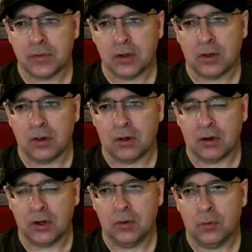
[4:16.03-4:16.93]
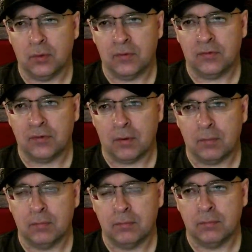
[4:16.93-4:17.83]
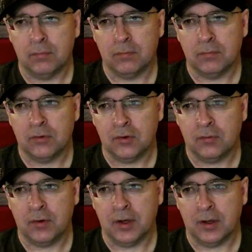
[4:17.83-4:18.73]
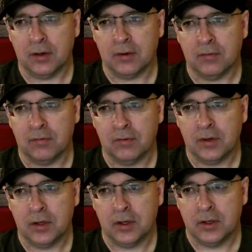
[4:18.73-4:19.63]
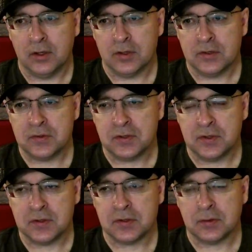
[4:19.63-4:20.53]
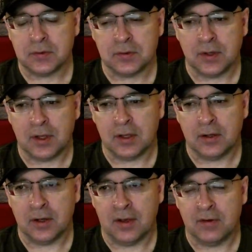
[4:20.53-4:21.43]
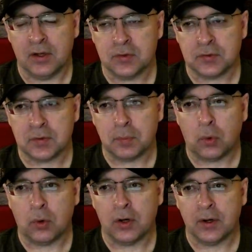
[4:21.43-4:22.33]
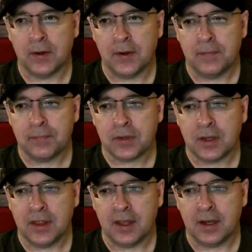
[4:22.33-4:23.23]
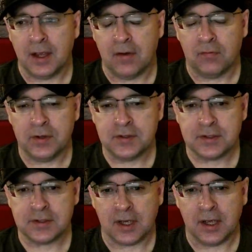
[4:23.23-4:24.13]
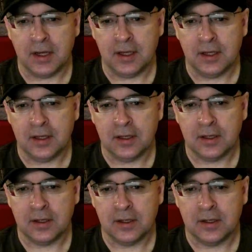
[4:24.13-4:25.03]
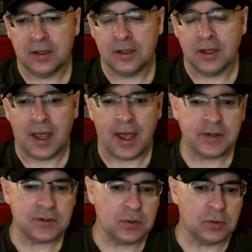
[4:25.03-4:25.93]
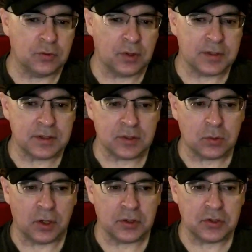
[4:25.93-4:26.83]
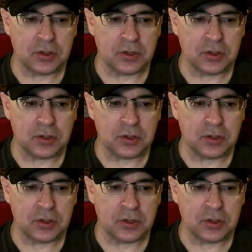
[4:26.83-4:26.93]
argue with some degree of statistical and evidential support that every society has to address this question